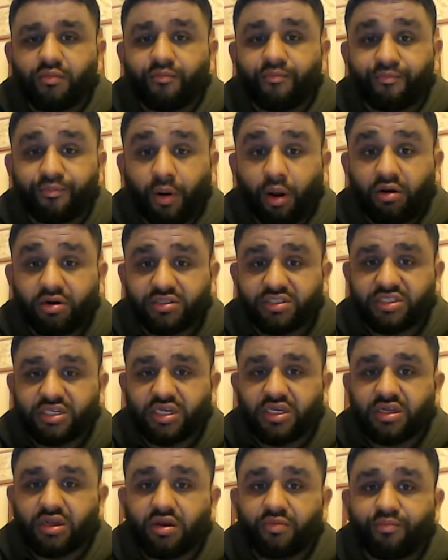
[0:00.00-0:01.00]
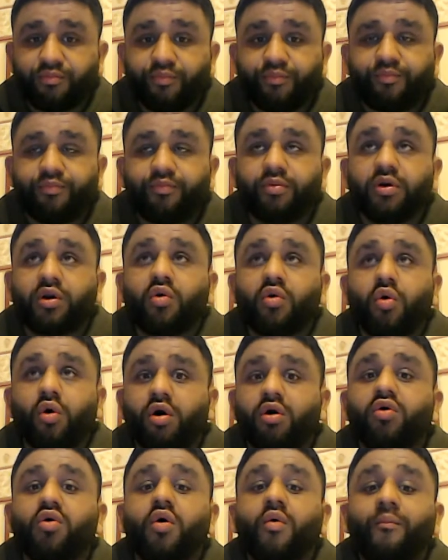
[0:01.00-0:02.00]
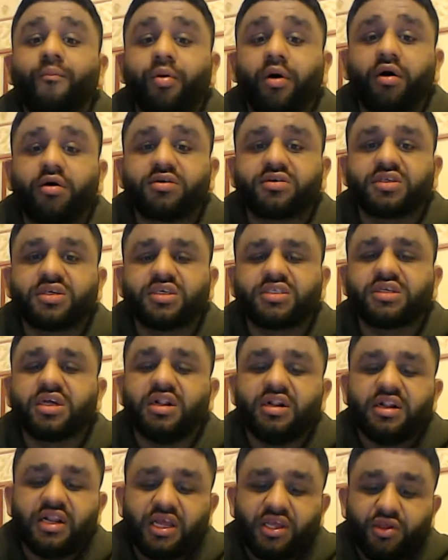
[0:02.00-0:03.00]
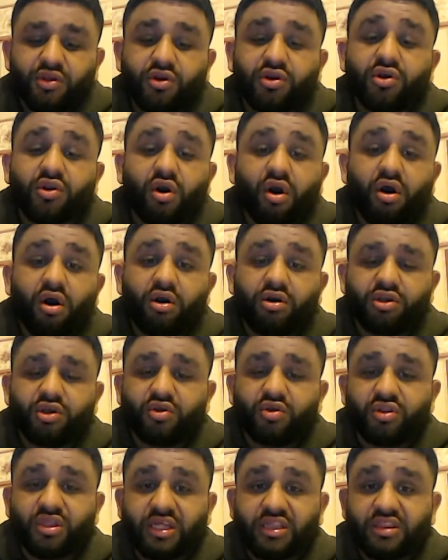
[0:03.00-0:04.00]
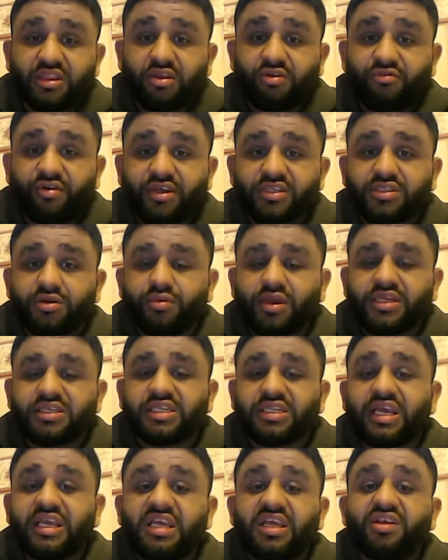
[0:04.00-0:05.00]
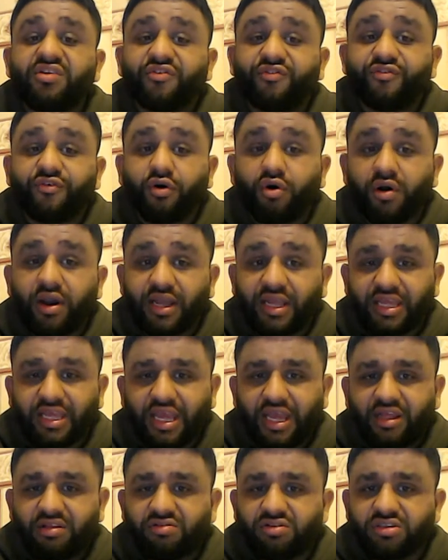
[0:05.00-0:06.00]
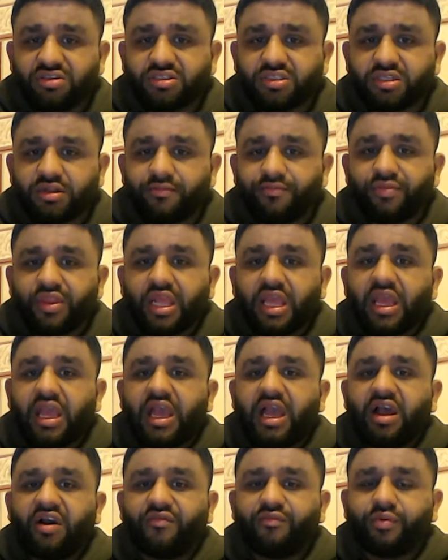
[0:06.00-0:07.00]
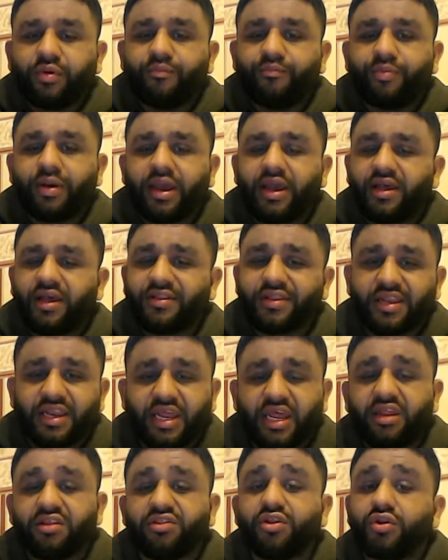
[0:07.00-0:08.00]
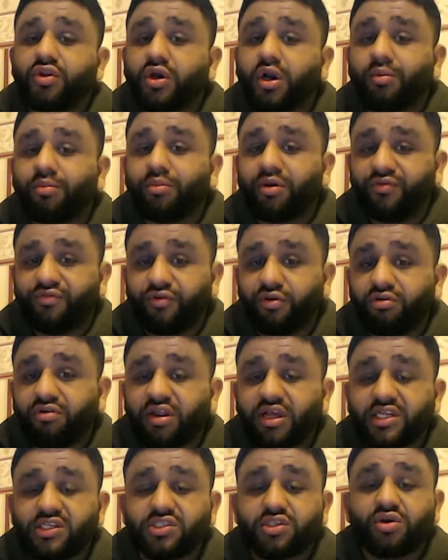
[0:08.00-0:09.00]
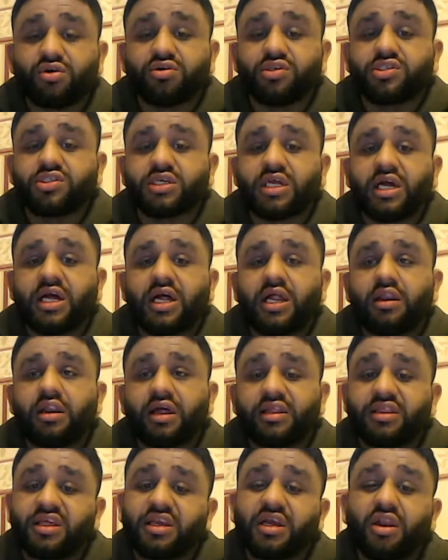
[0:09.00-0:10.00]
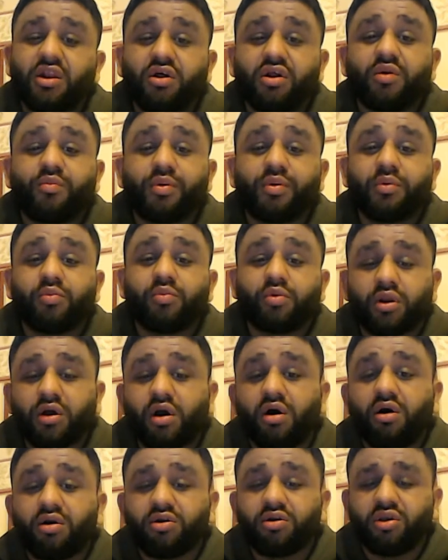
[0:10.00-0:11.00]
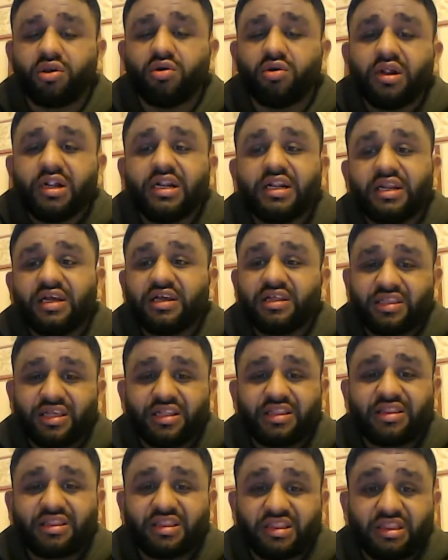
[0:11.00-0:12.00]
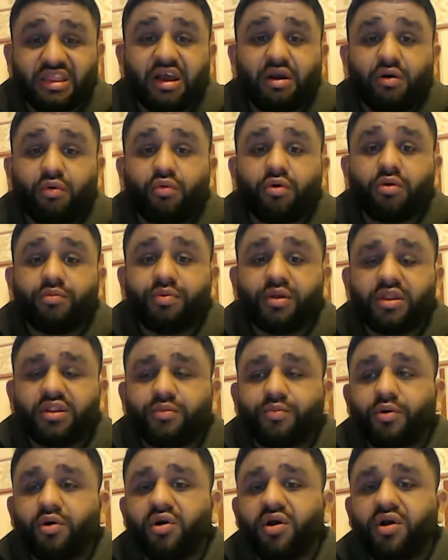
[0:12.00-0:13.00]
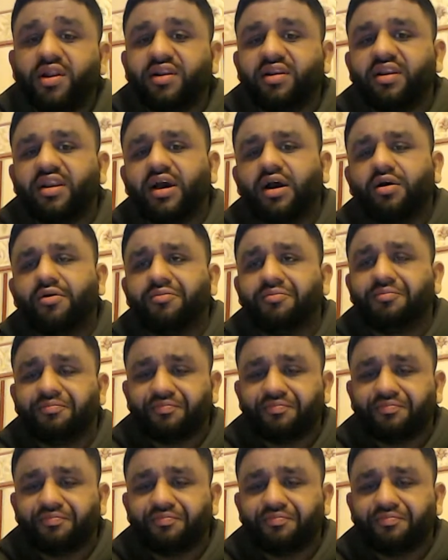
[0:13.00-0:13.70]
boxing, quote unquote, boxers, you could argue that the resumes that he's fought against have been better than anything Tommy Fury has touched. And I think a lot of people will argue that that would be the point. Now,